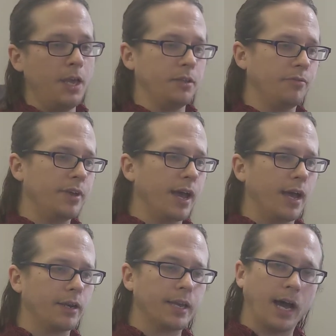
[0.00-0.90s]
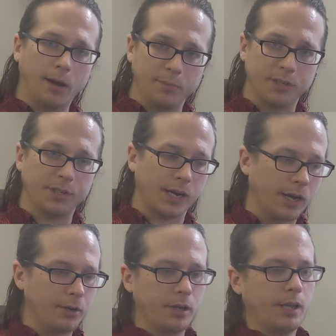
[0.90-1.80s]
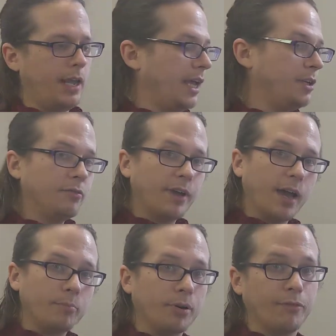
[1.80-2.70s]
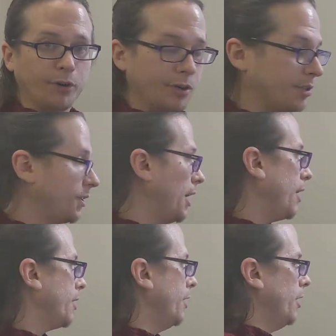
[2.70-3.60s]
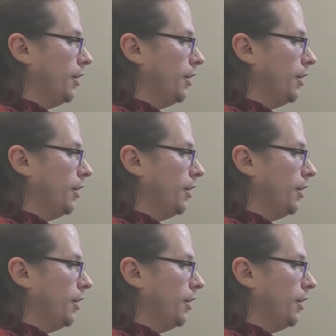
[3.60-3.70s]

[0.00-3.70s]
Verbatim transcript: You've got common stock and you've got preferred stock.